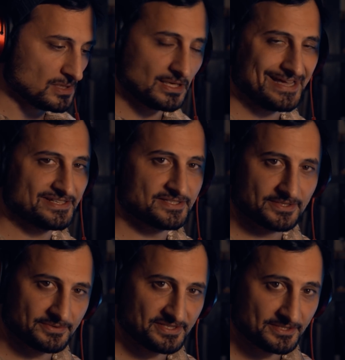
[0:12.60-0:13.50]
So you want to
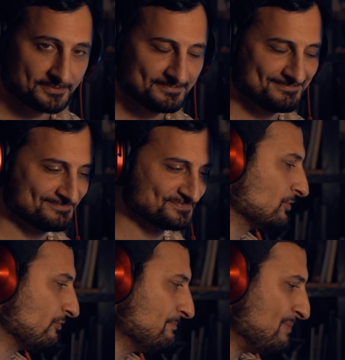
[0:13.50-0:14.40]
create some
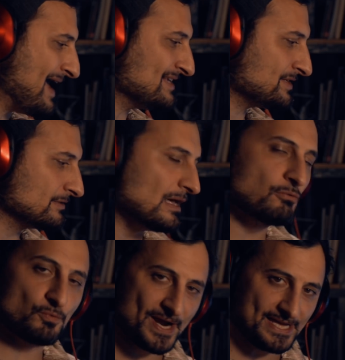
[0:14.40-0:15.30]
crepuscular
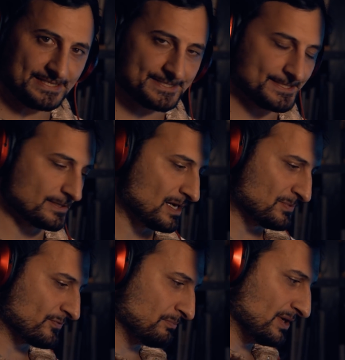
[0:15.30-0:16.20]
rays. It
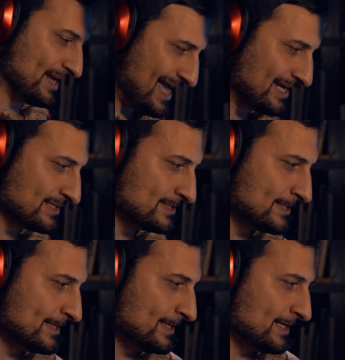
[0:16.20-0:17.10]
comes from the Latin
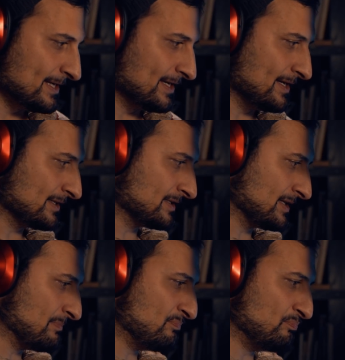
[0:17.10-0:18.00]

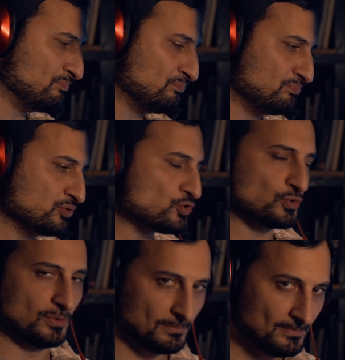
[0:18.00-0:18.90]

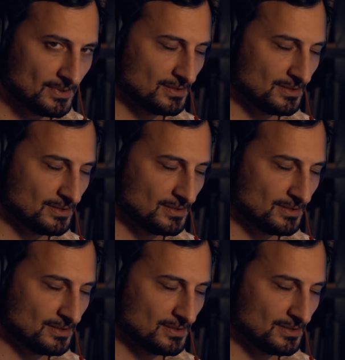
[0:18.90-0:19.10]
crepusculum,